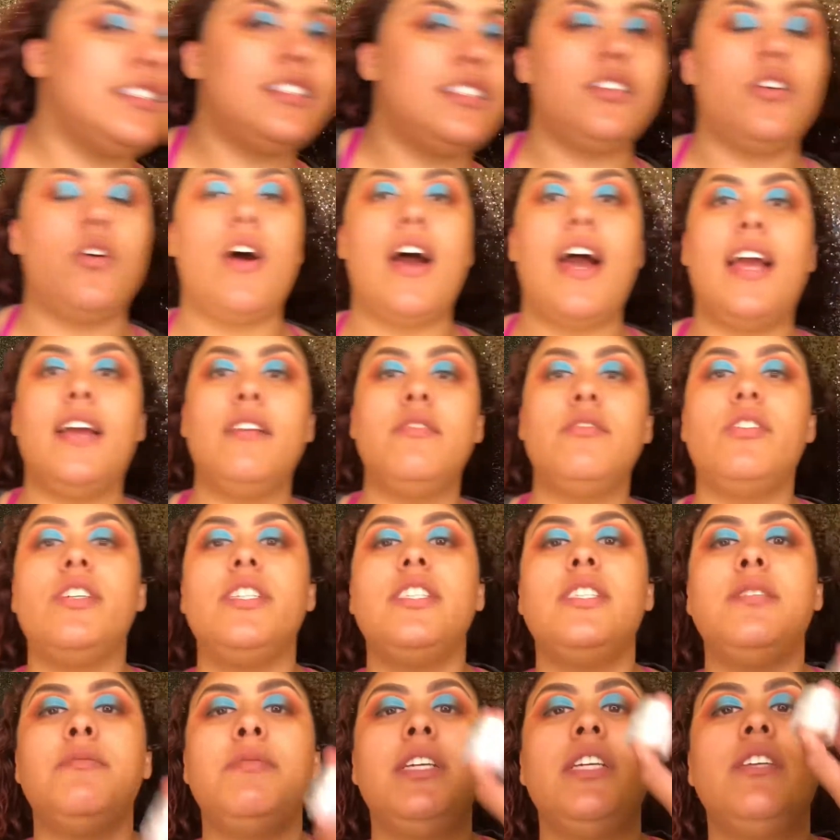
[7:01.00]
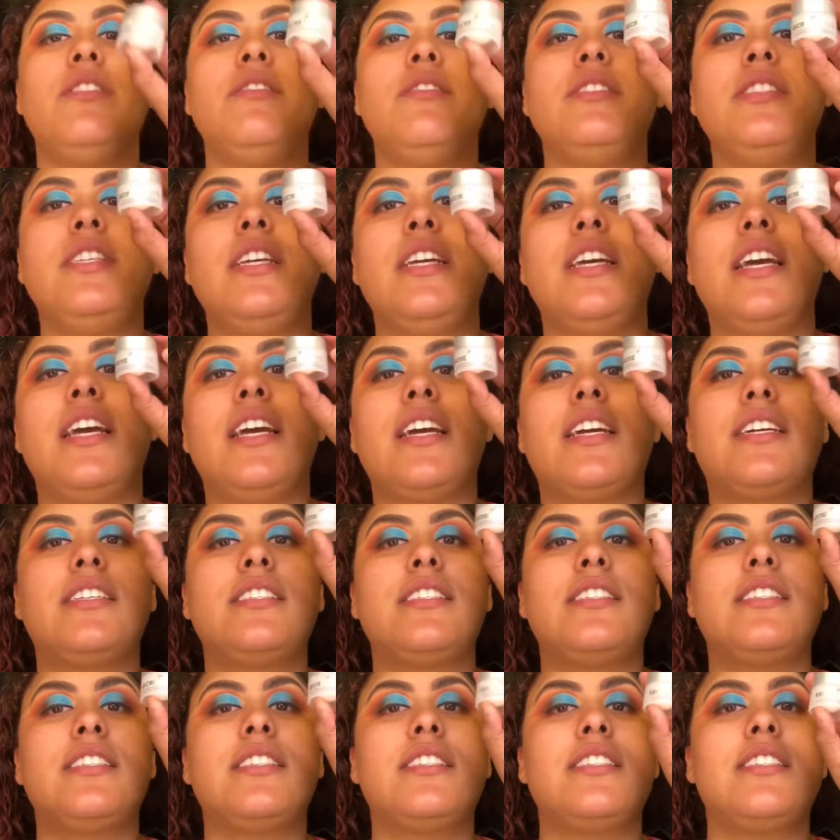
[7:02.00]
So I'm going to be using
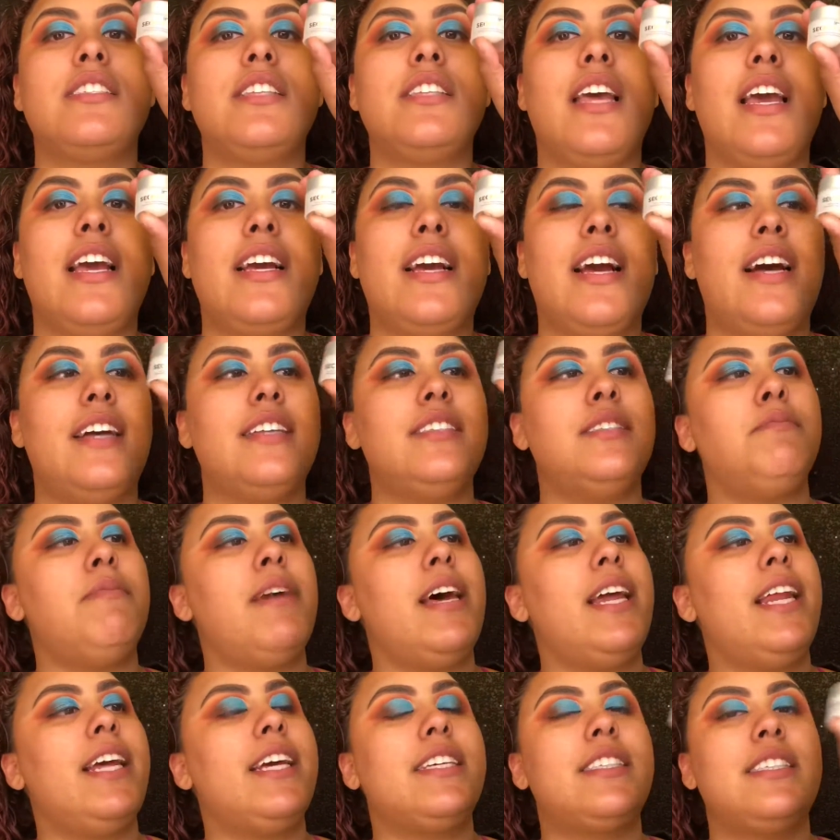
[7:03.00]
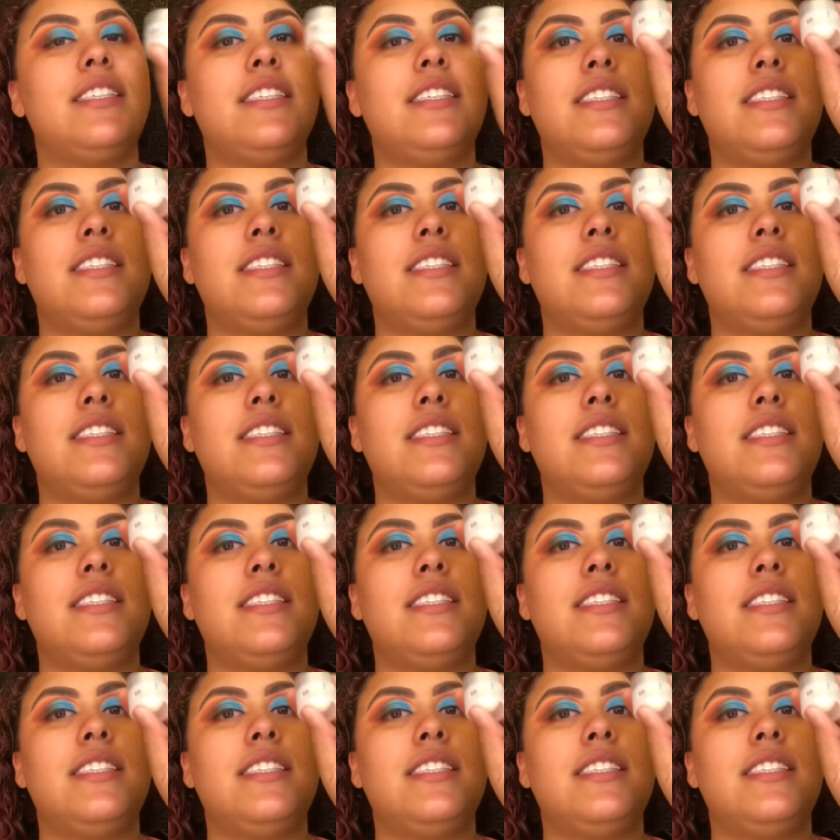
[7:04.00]
It Cosmetics